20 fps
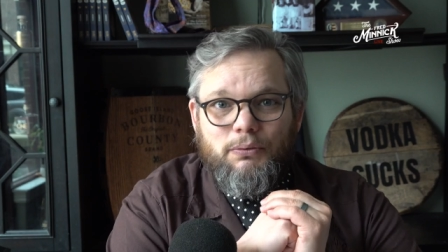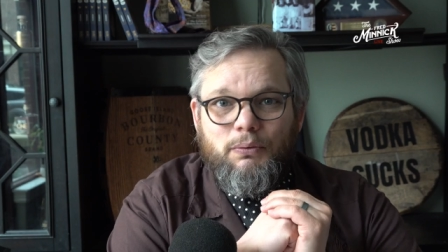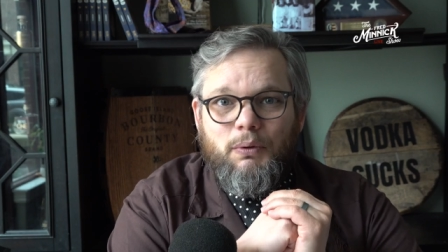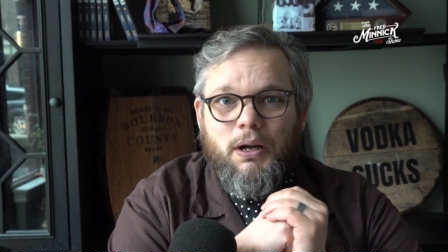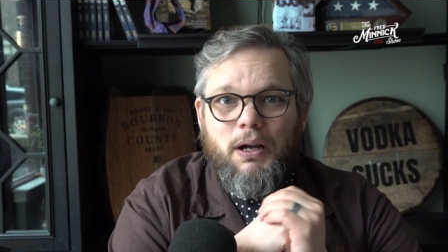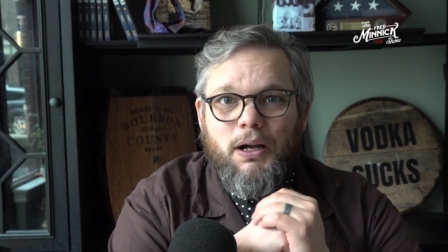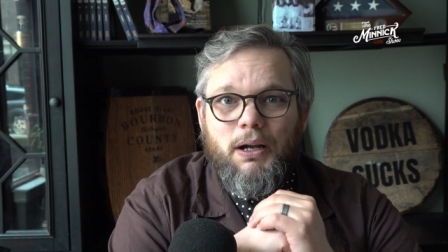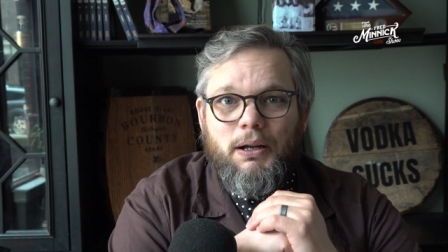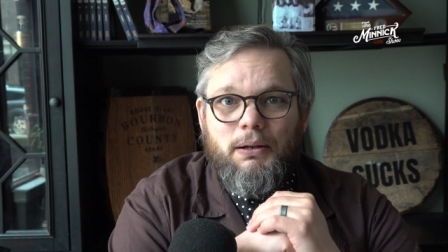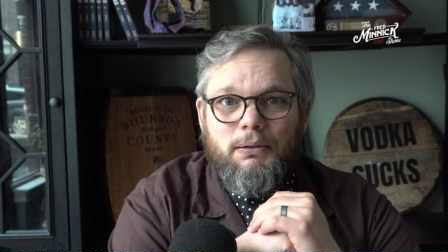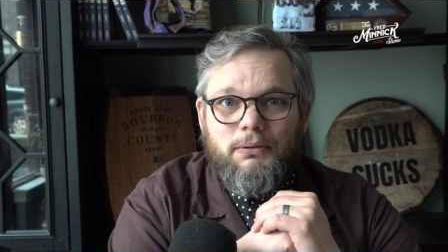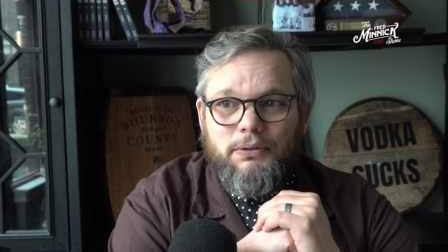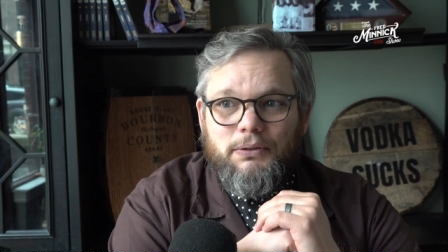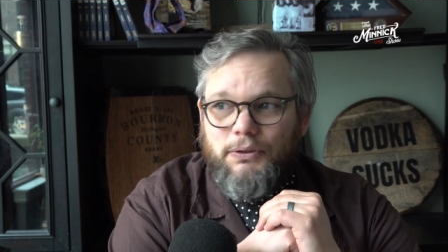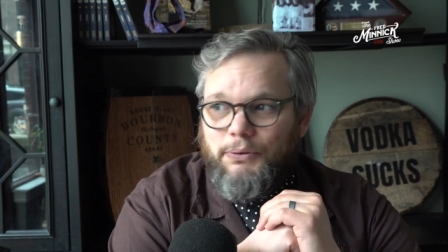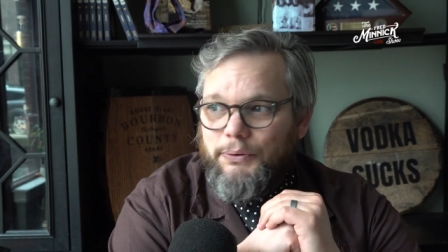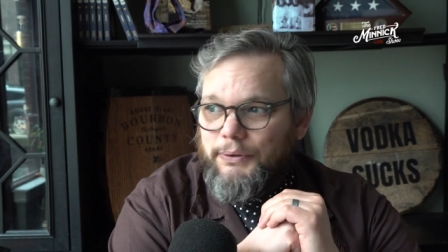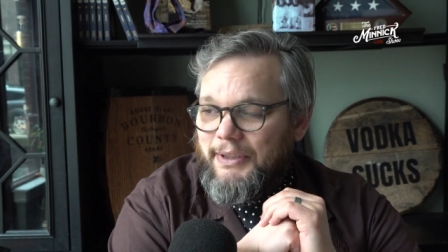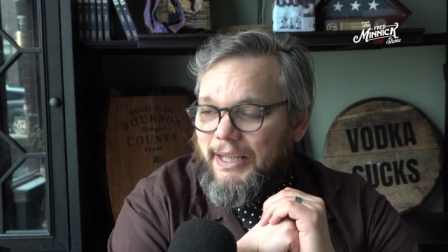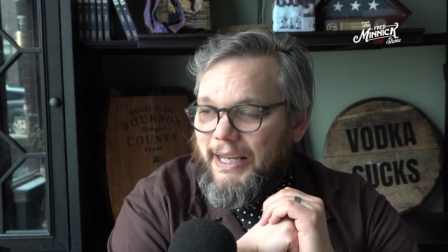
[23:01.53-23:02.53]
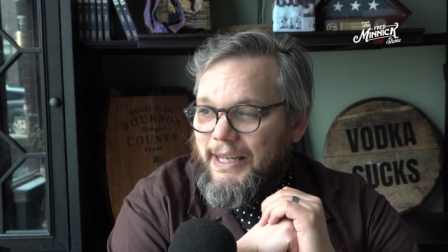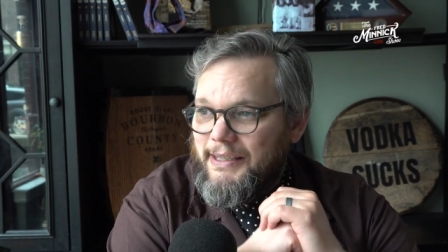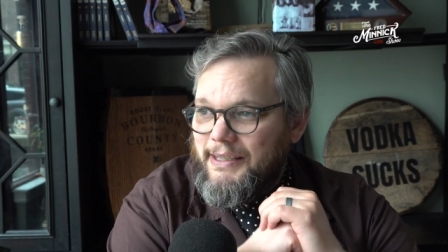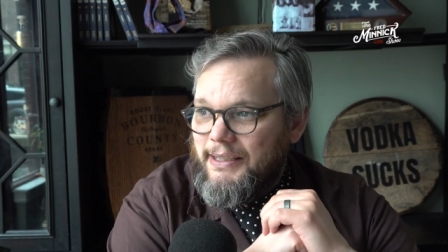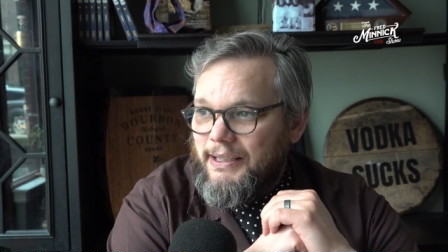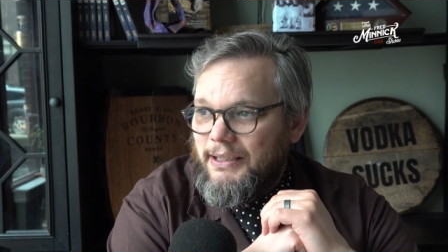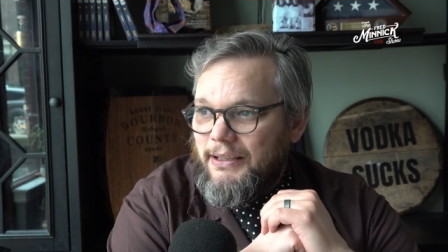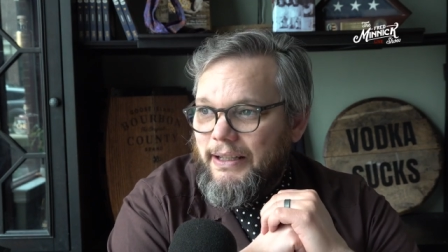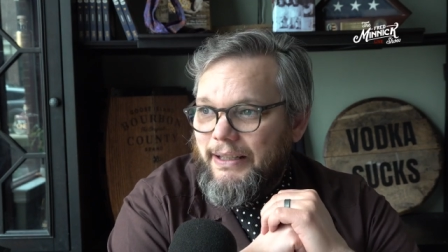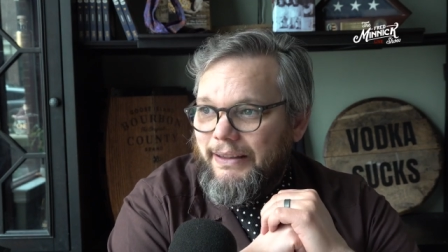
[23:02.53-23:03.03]
a
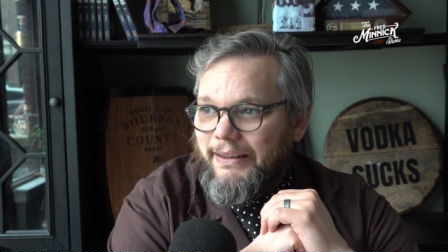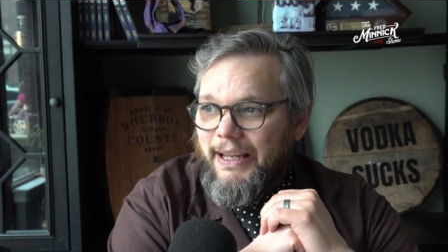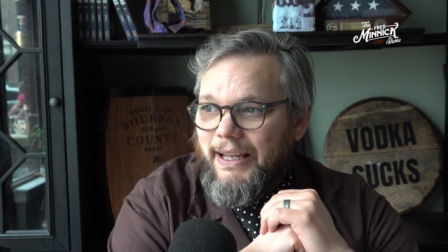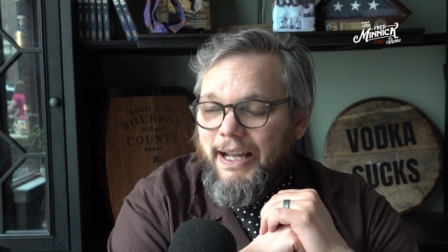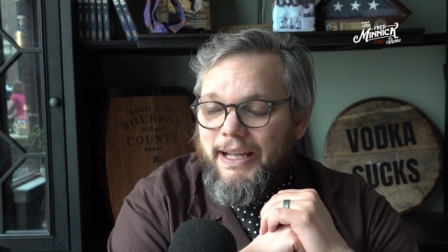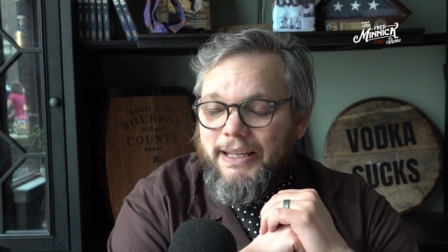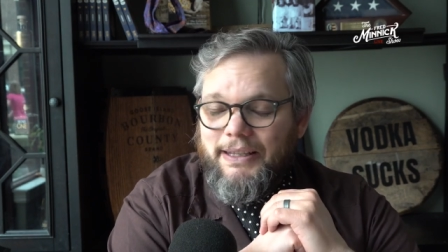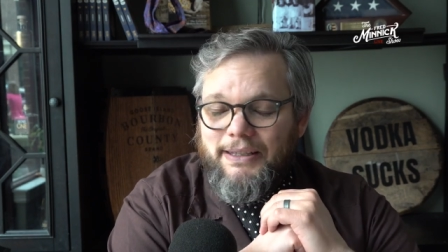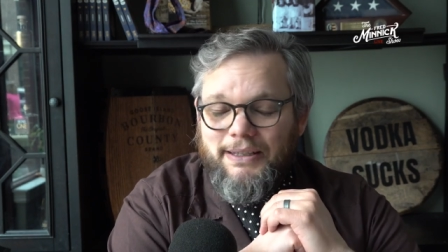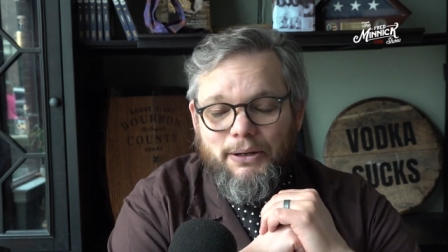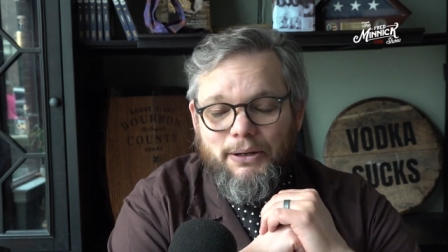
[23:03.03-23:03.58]
tasting like that.